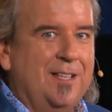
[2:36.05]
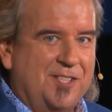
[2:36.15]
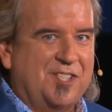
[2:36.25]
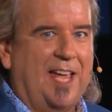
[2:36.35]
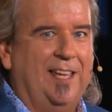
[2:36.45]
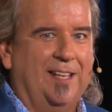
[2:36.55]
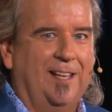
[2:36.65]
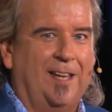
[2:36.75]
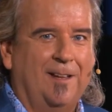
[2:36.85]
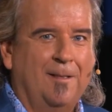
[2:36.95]

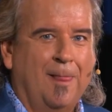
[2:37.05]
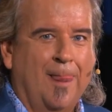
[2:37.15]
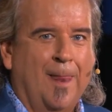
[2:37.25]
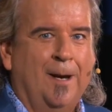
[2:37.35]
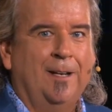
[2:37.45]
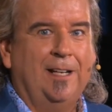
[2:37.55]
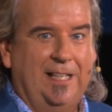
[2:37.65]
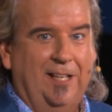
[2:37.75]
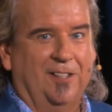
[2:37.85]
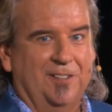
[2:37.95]
Secondly,
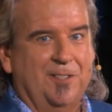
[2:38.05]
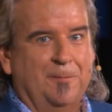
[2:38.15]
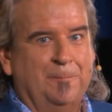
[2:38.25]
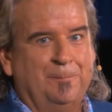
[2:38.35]
guilt.